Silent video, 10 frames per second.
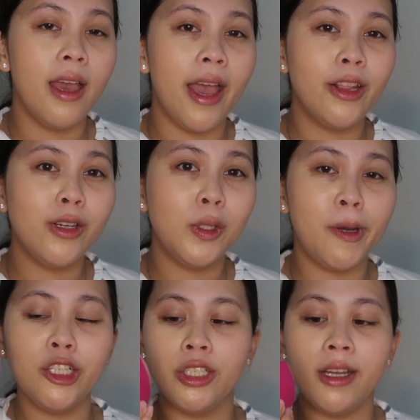Itong
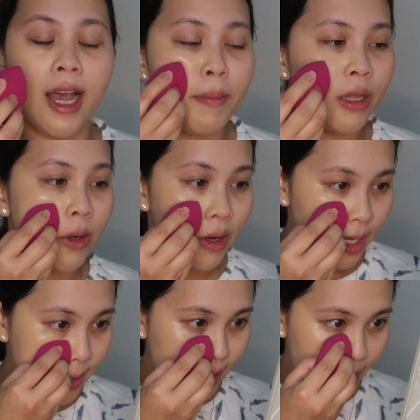sponge na gamit ko
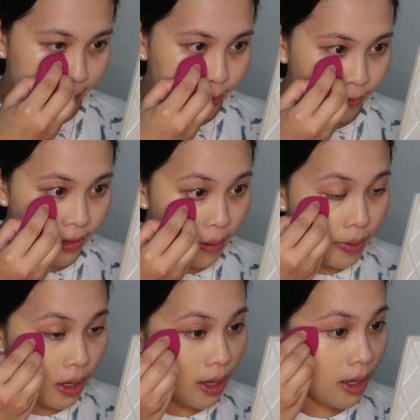is si Elf.
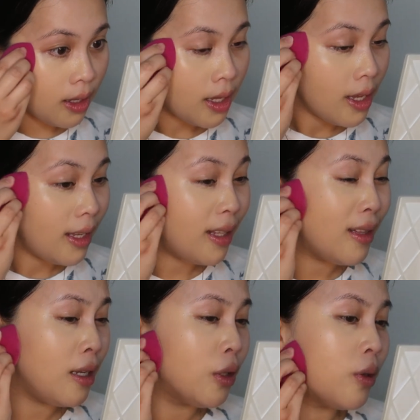Napaka
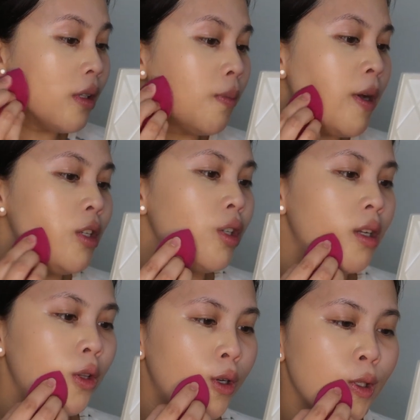ganda nitong sponge
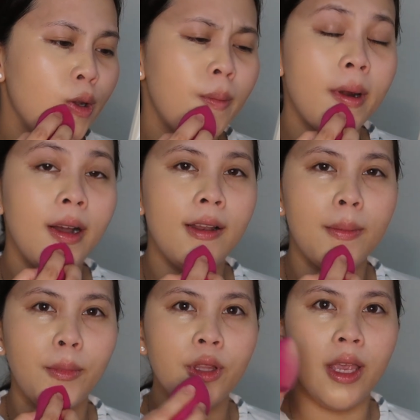na to. Sobrang
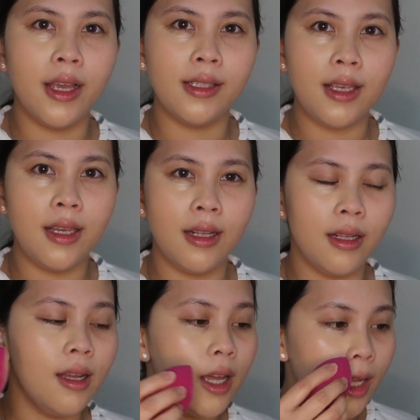lambot niya as
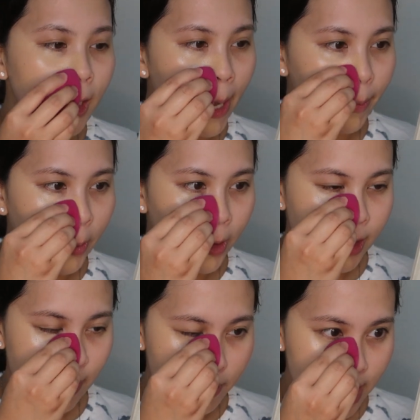in.
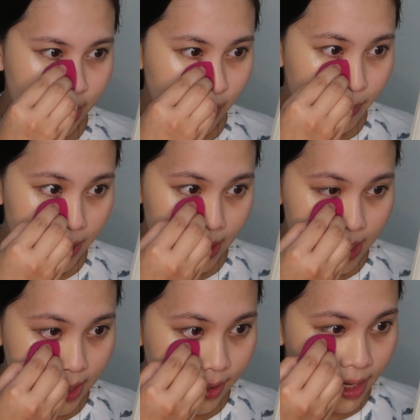Tapos, ang bilis niya
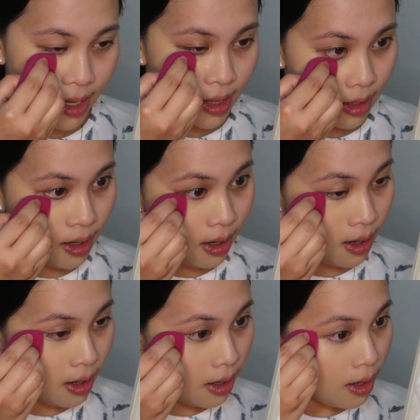panglinisin.
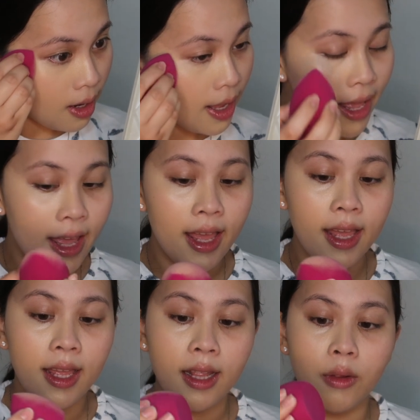
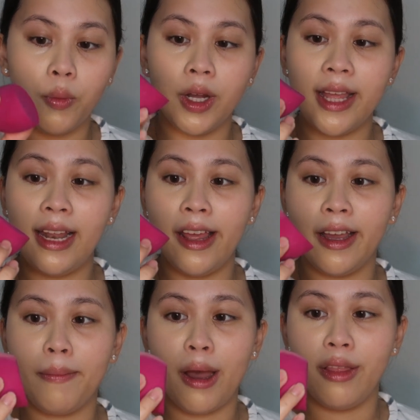And what I like
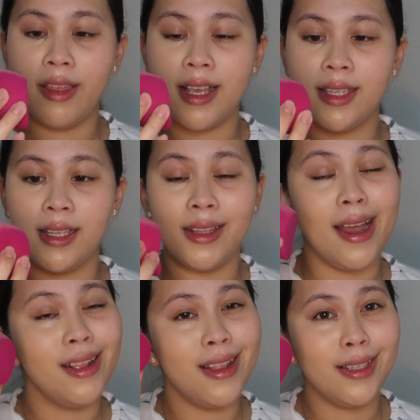about this is
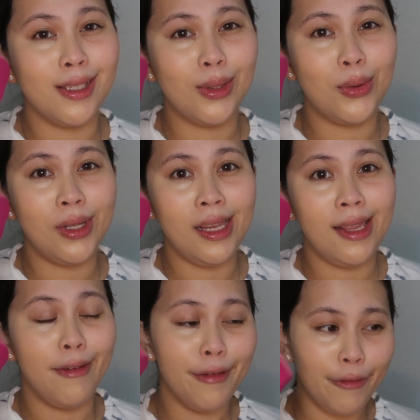that this is
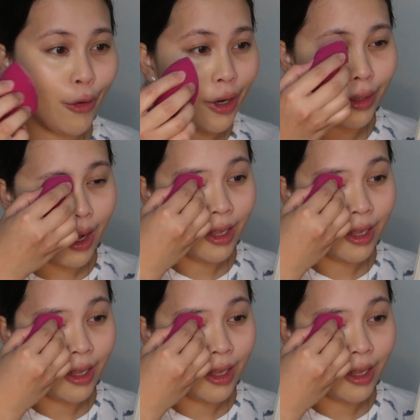only $4.